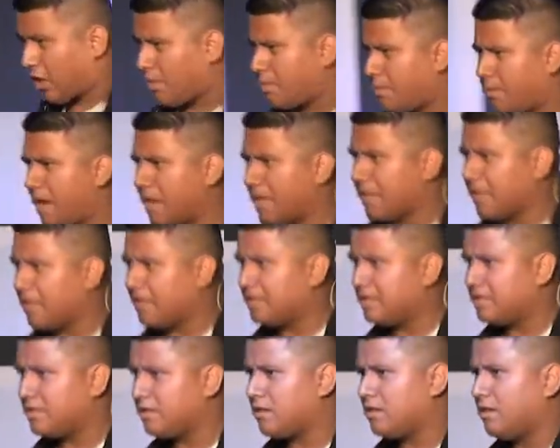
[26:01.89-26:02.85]
by
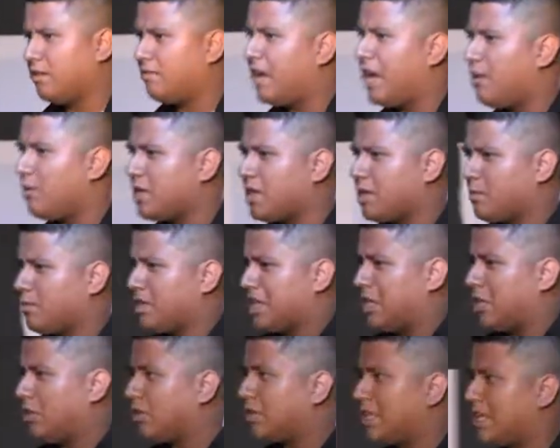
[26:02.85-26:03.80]
this, of how he
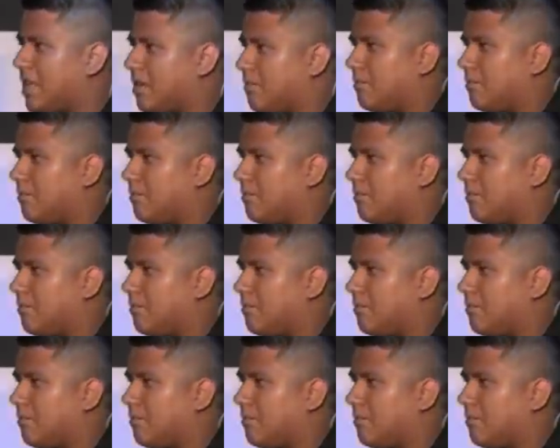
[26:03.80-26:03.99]
killed him